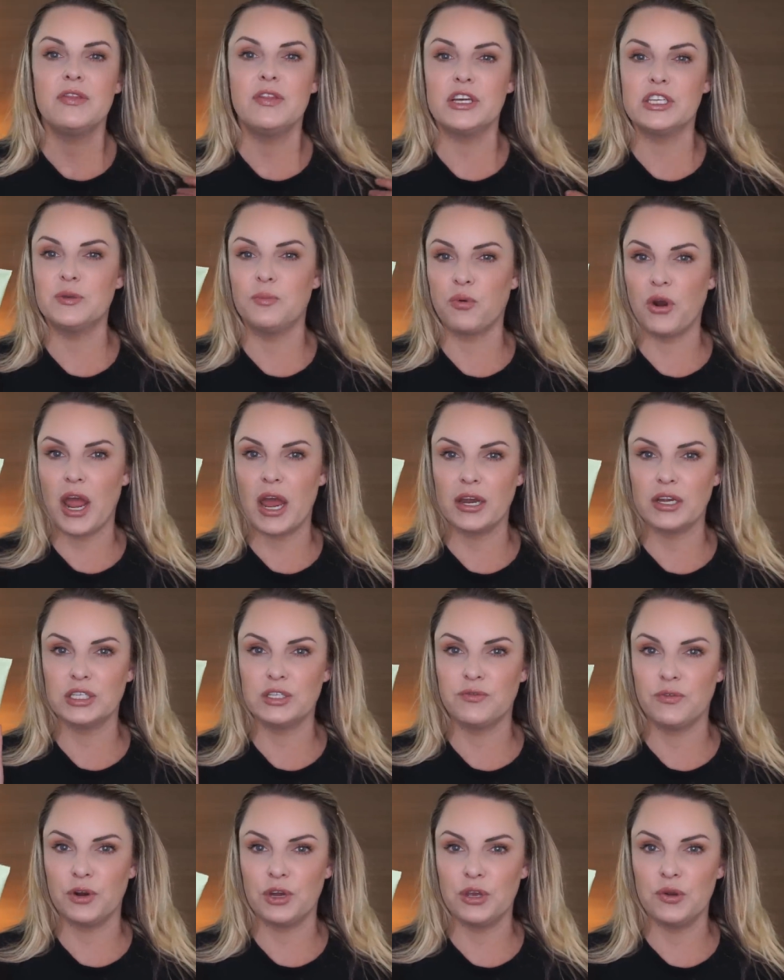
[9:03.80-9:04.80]
this brand is
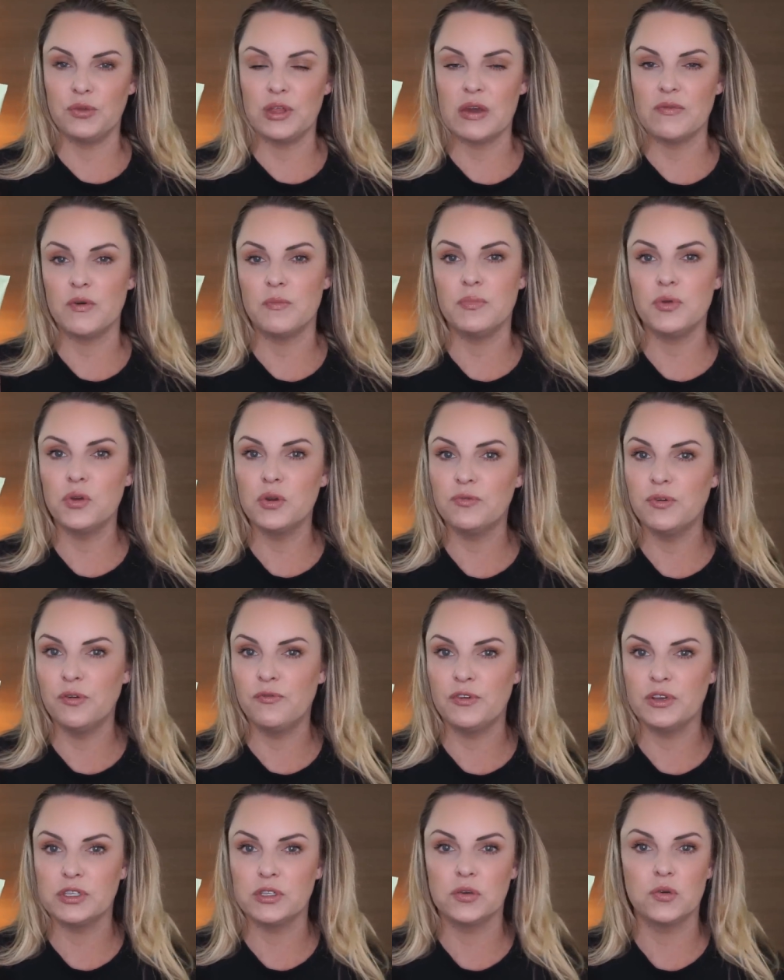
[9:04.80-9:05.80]
this for you. They have a beautiful
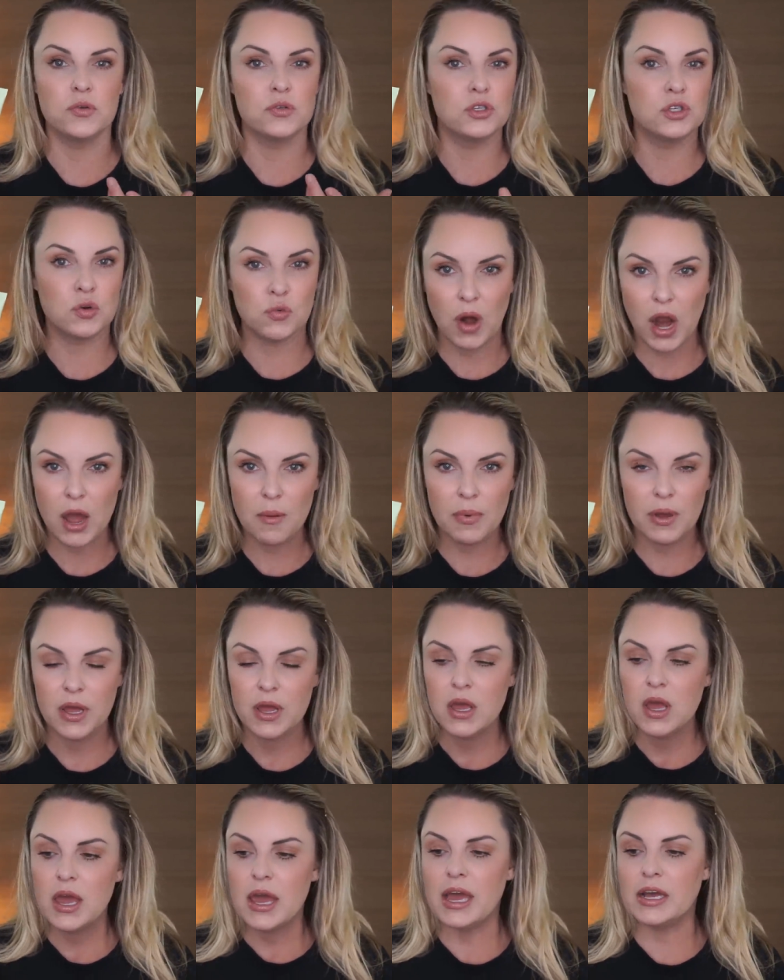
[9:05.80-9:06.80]
physical scrub
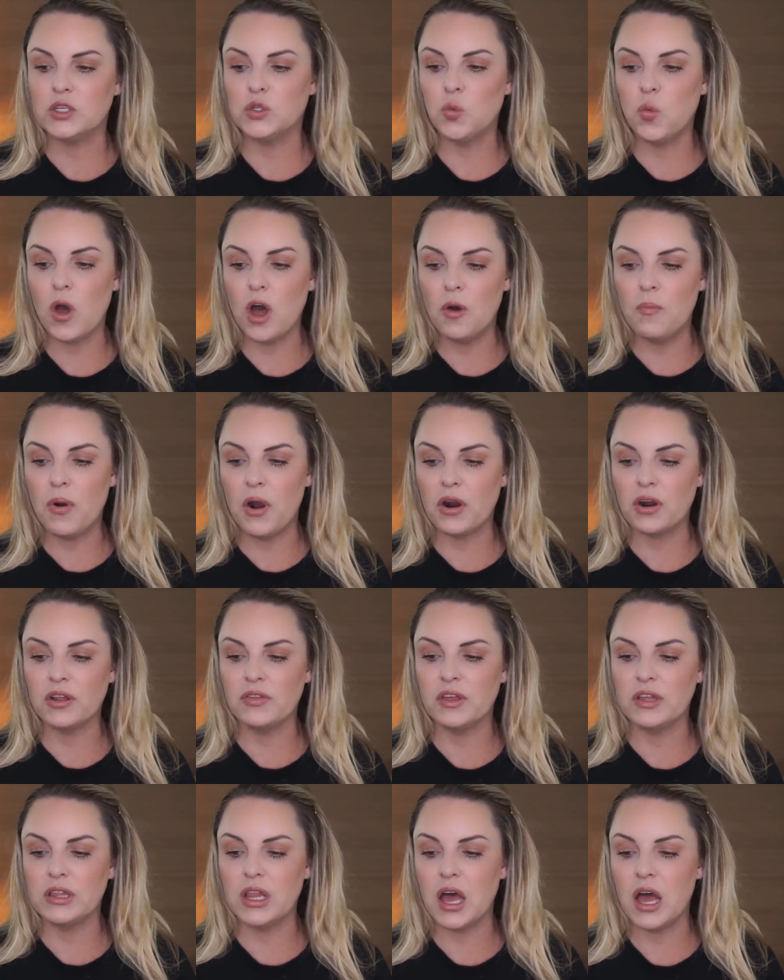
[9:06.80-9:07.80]
as well, part
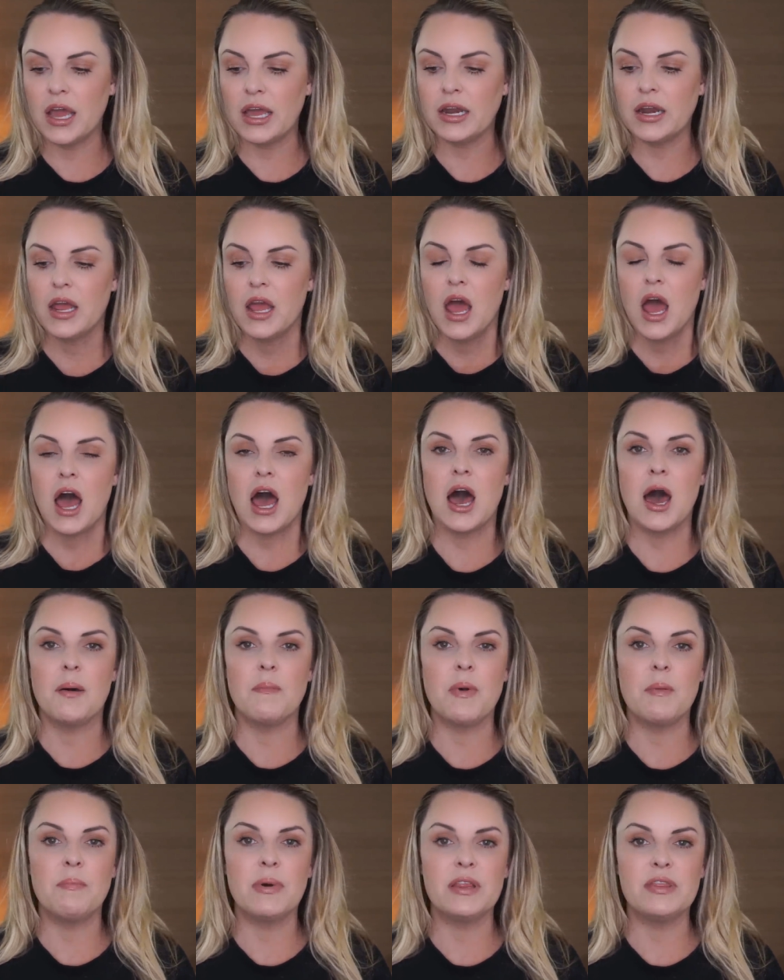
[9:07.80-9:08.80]
of the line.
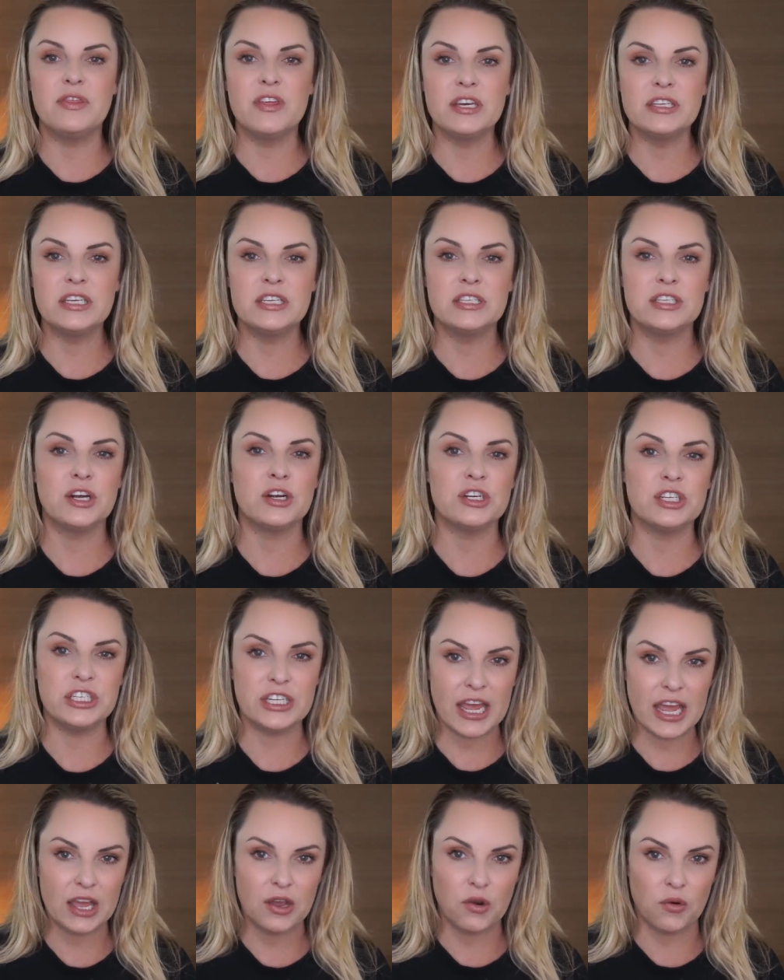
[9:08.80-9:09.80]
Um, but this is their
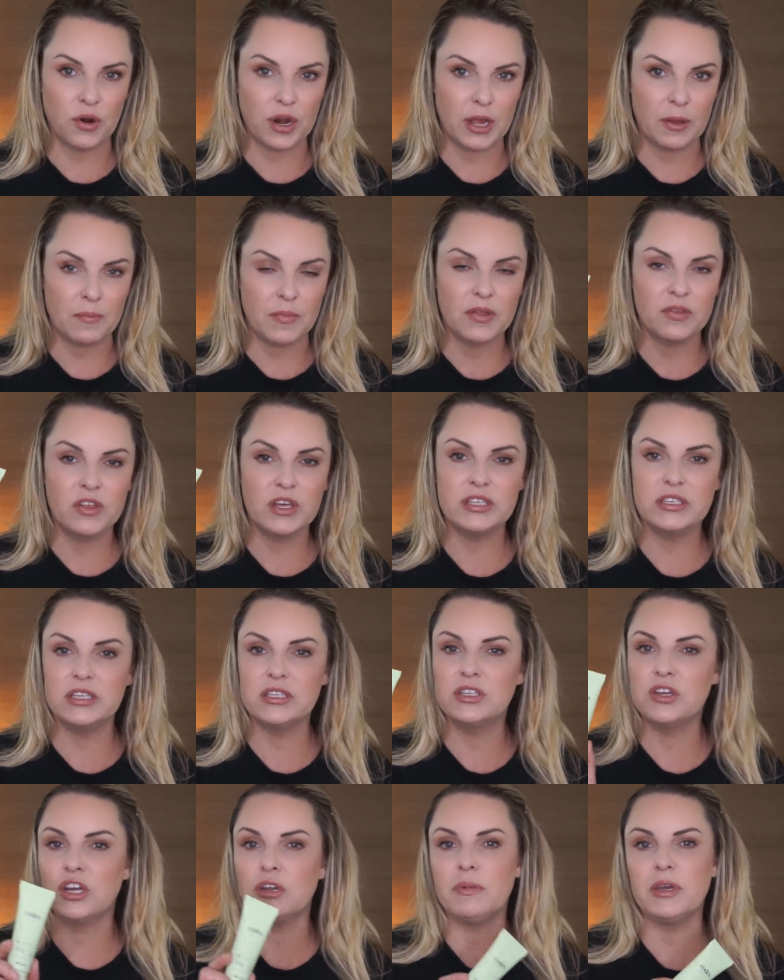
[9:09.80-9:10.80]
day cream. This
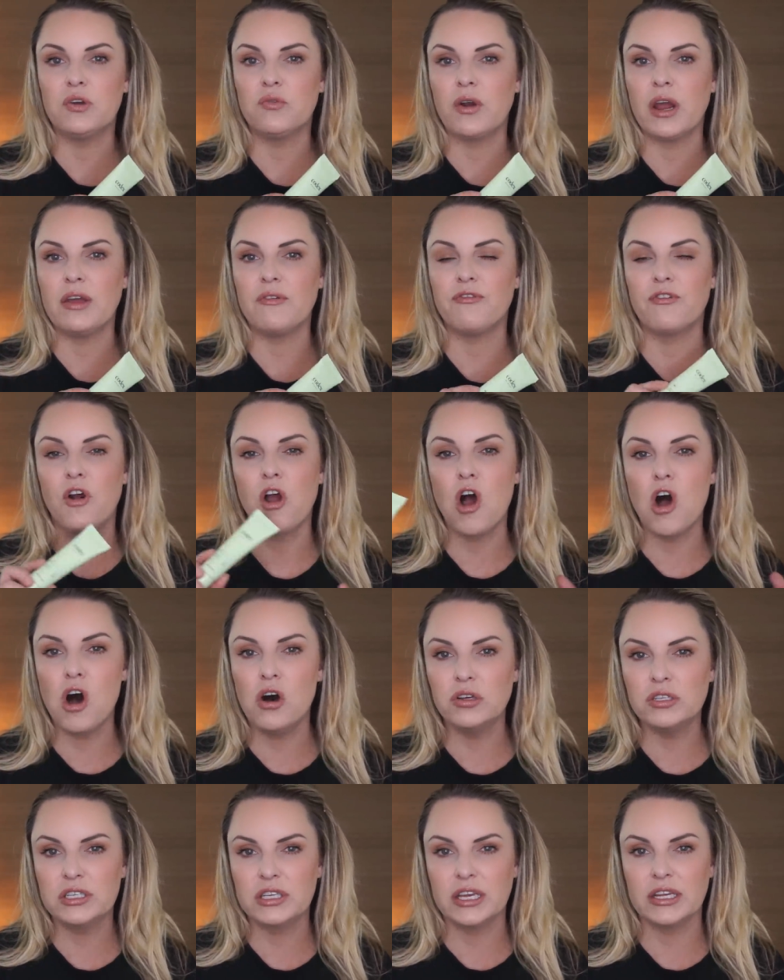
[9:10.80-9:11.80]
is going to be great for
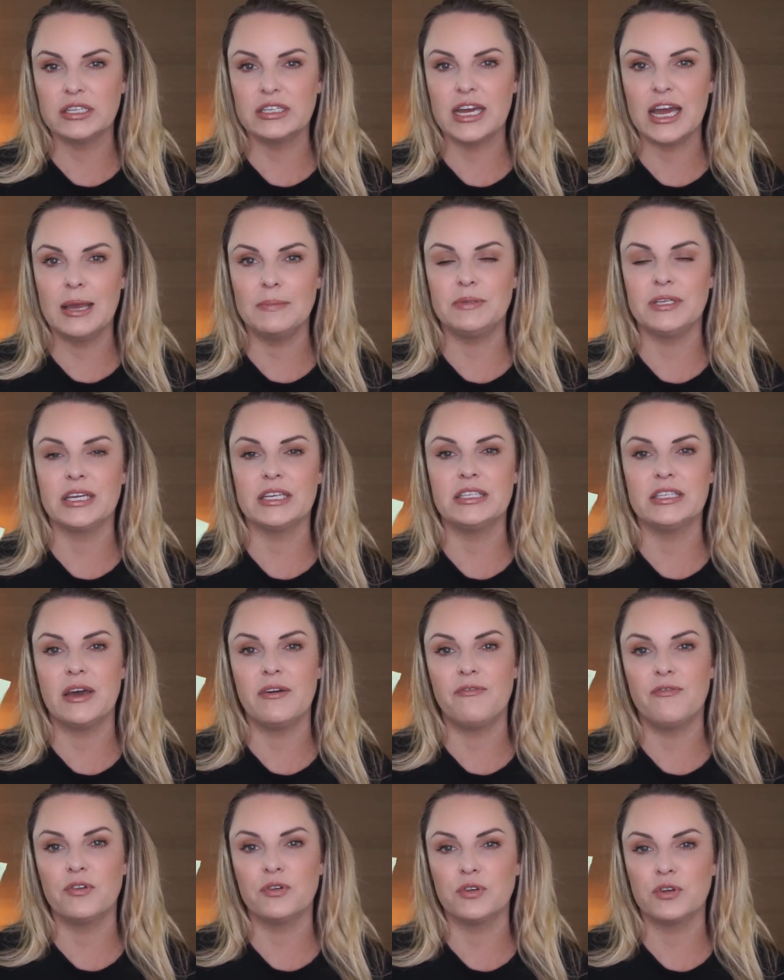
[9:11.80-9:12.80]
all skin types
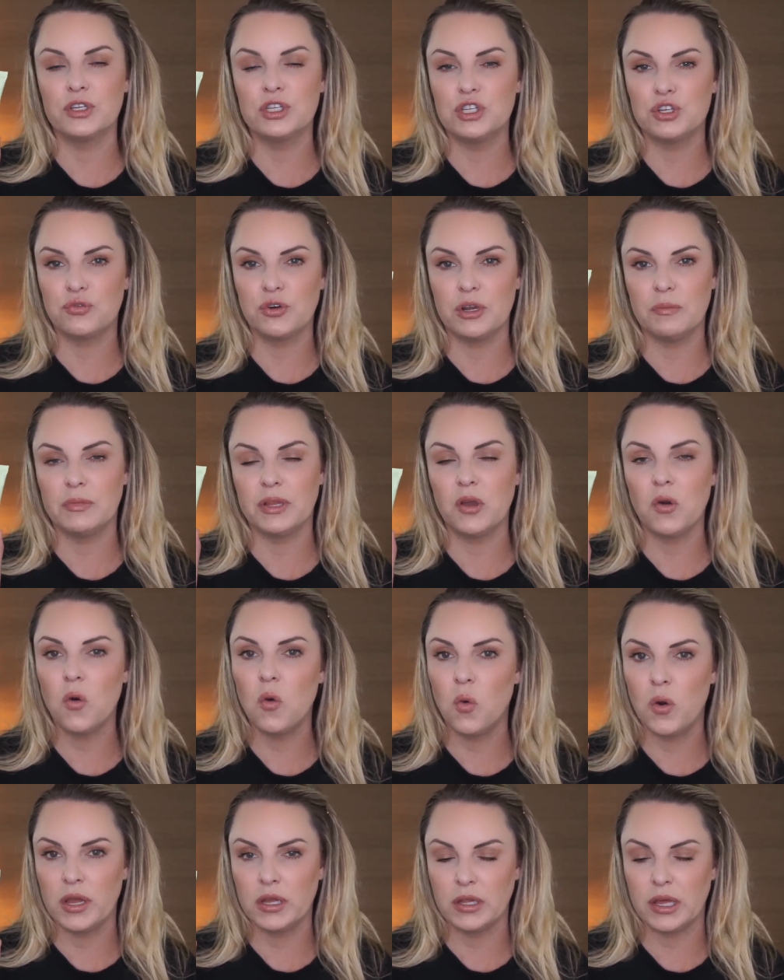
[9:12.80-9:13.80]
except for extremely
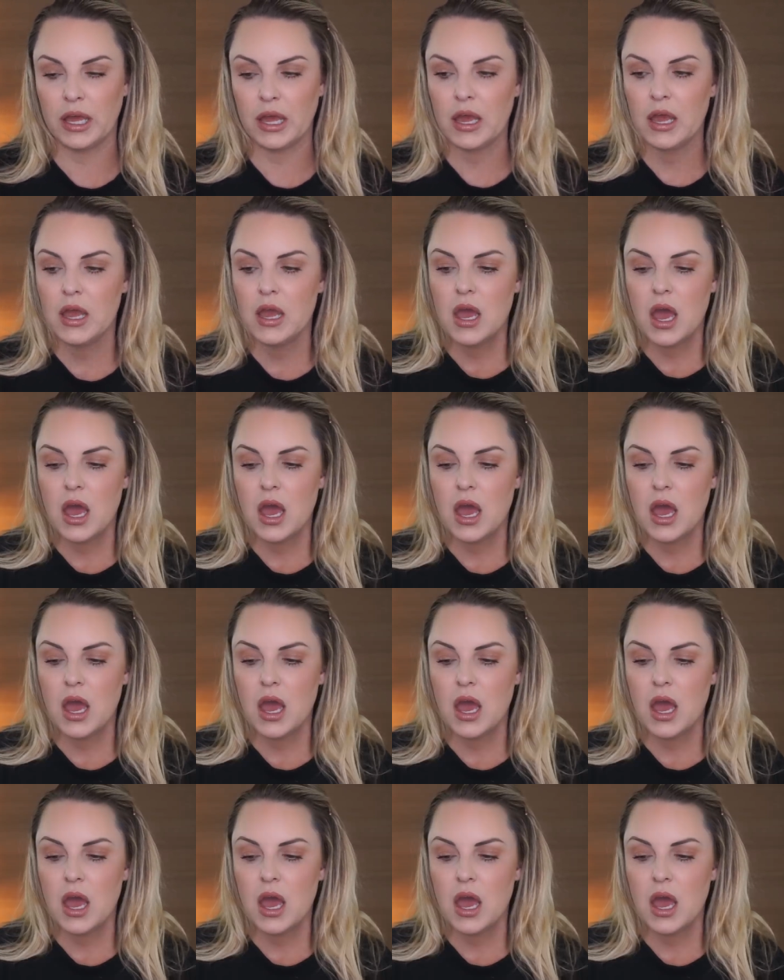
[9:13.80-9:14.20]
oily.